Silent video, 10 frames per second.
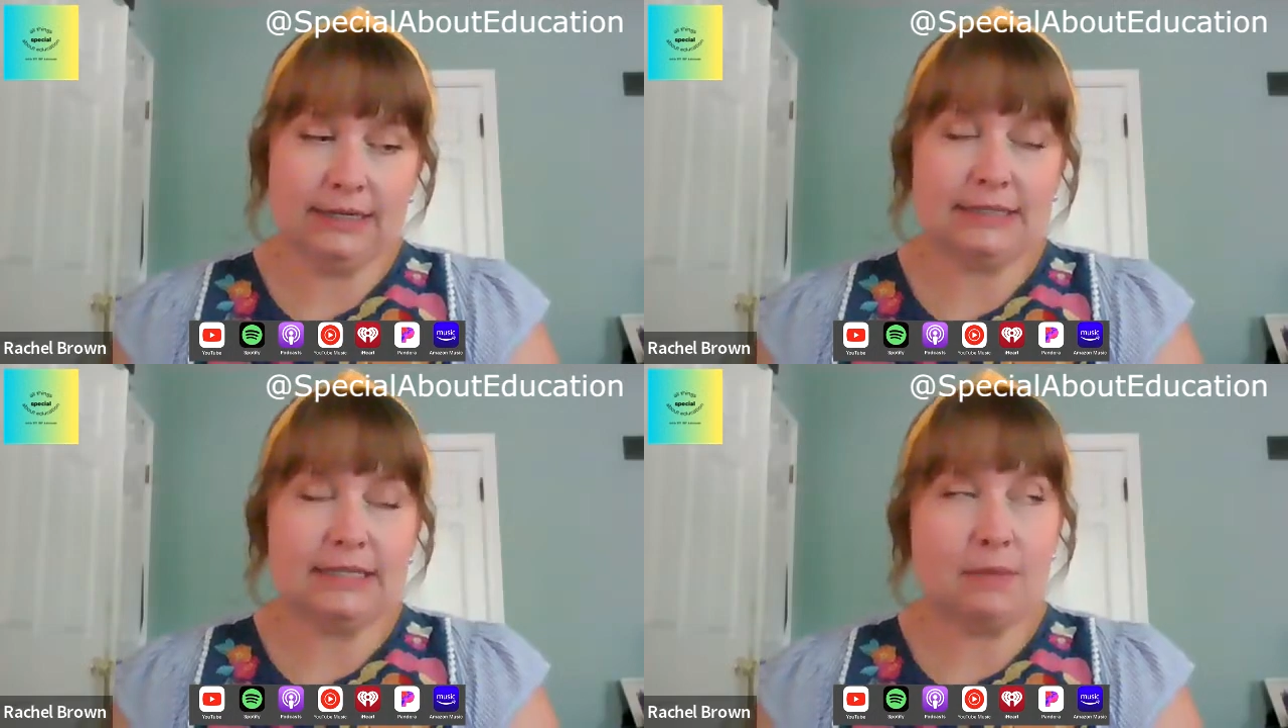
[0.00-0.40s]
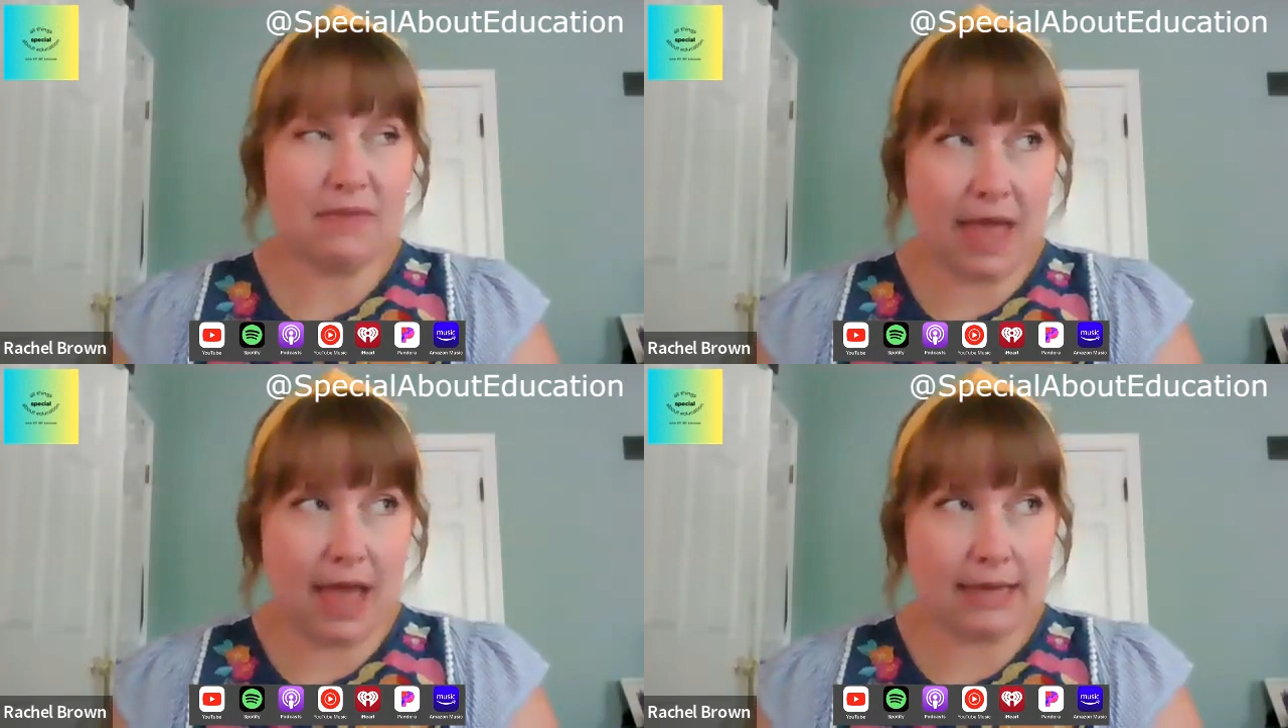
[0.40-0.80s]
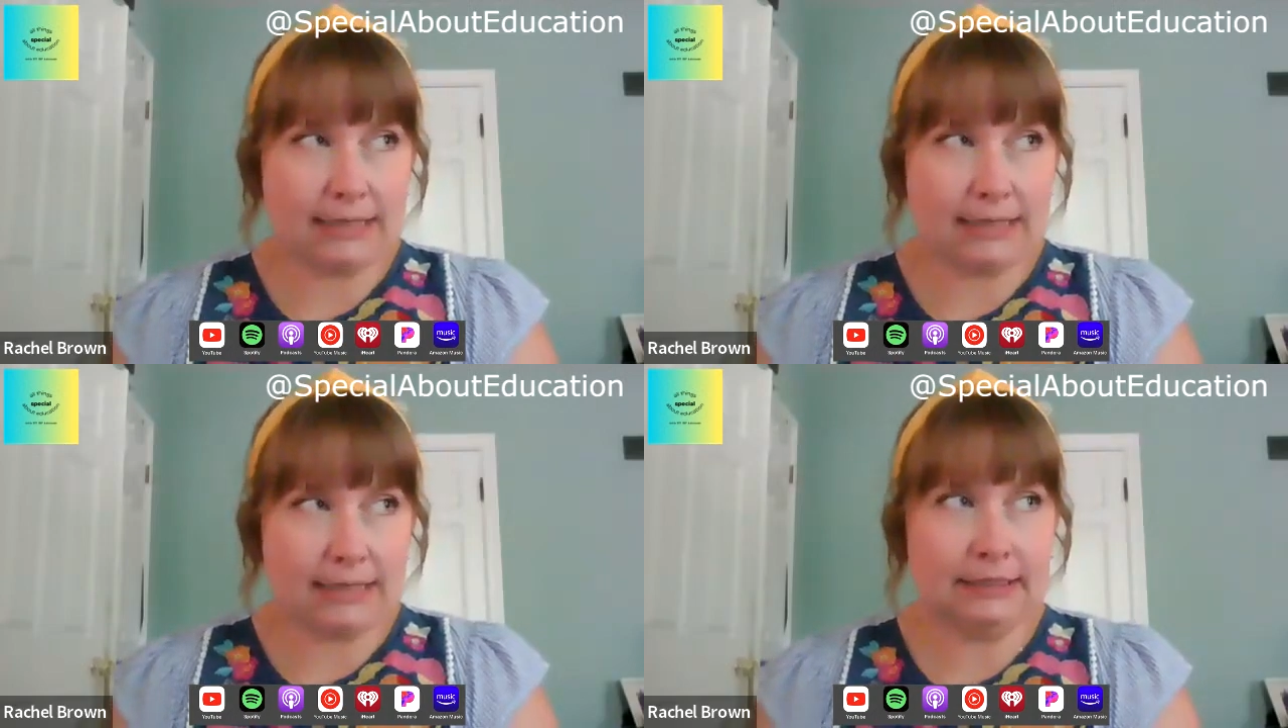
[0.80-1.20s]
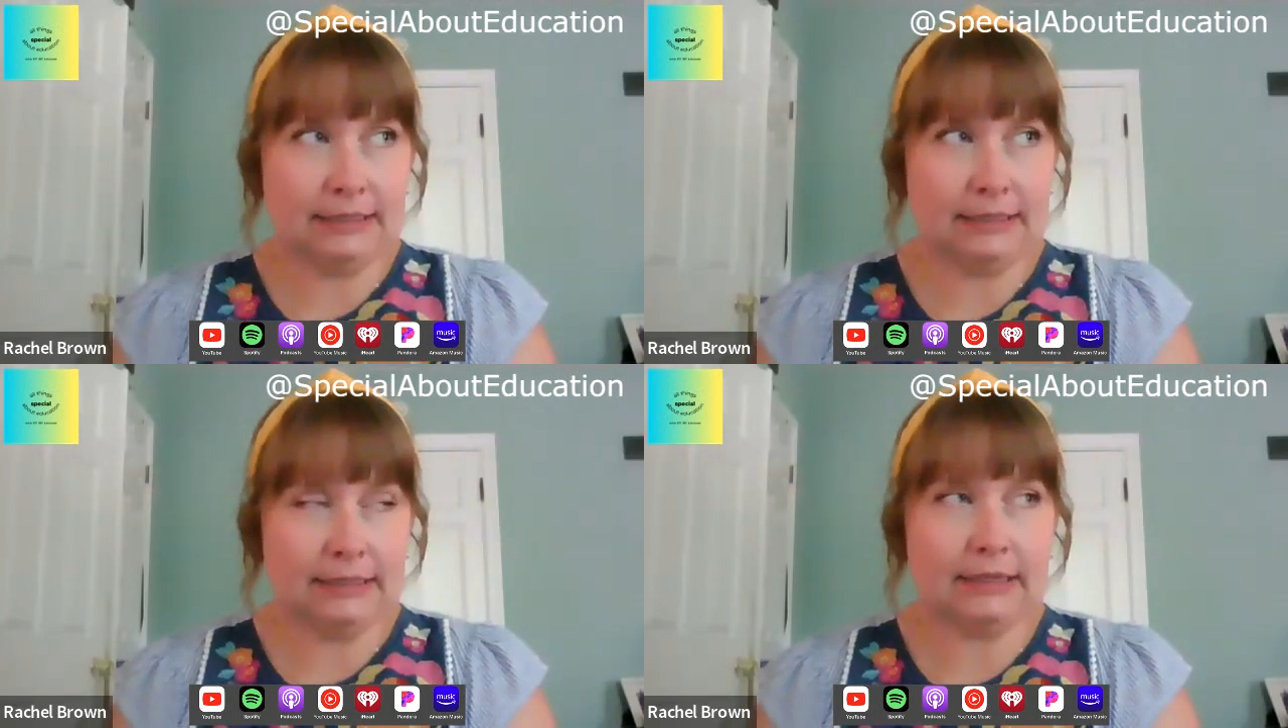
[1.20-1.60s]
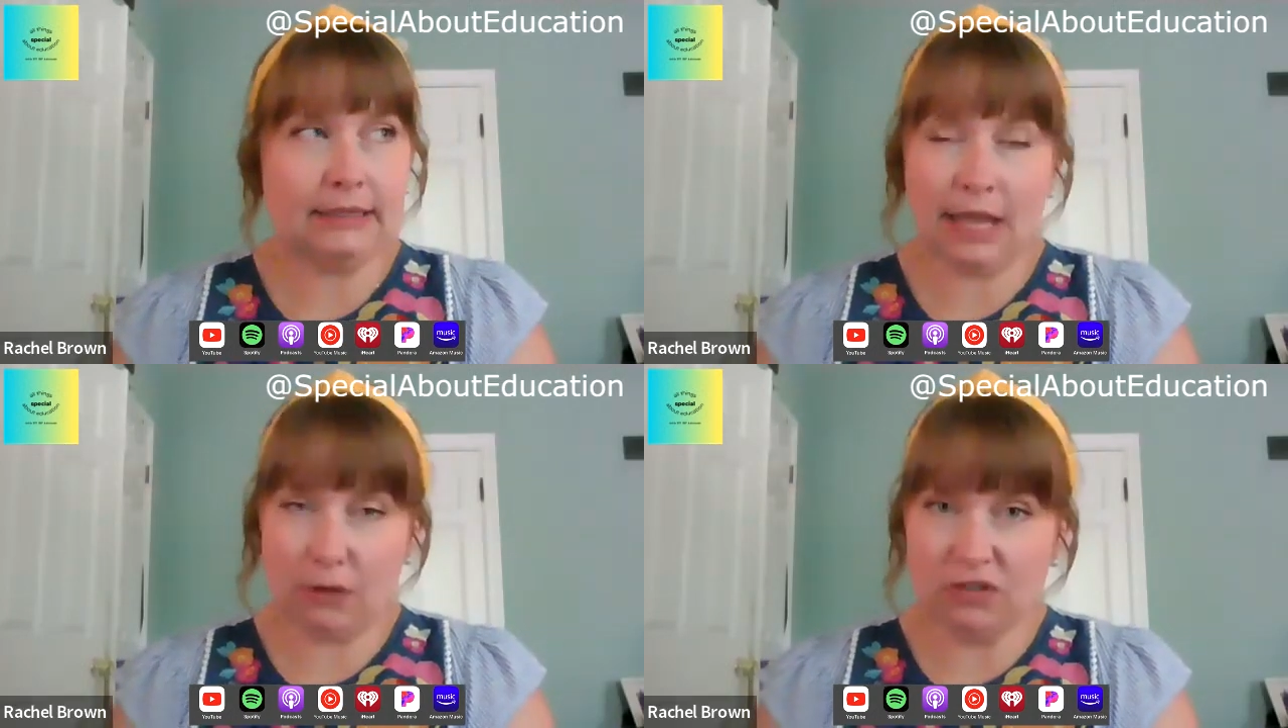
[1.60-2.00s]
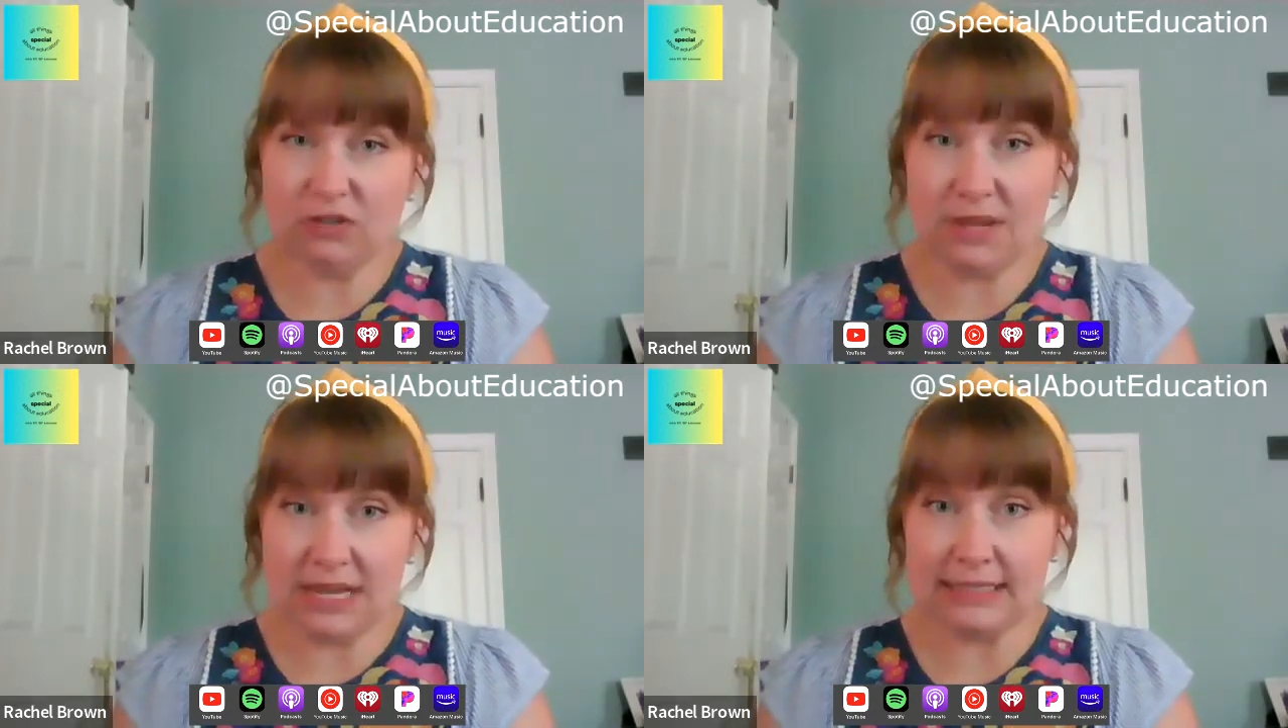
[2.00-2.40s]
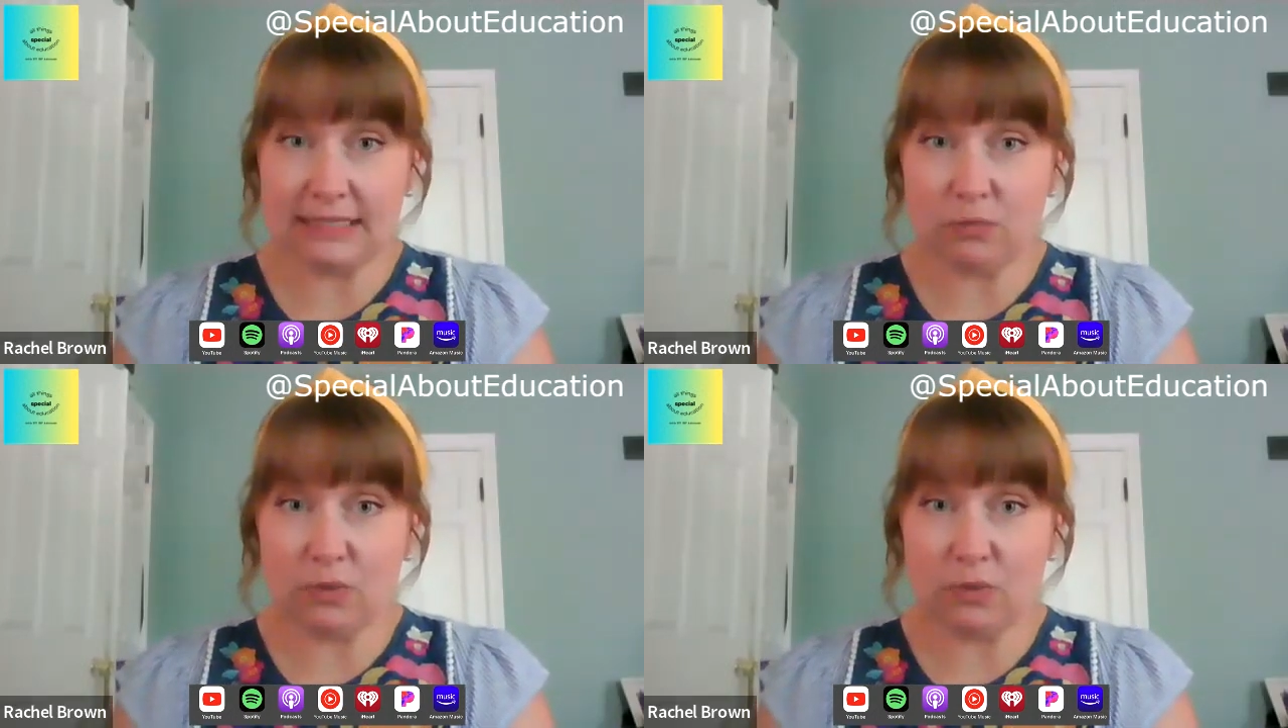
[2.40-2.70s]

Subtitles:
some of that language piece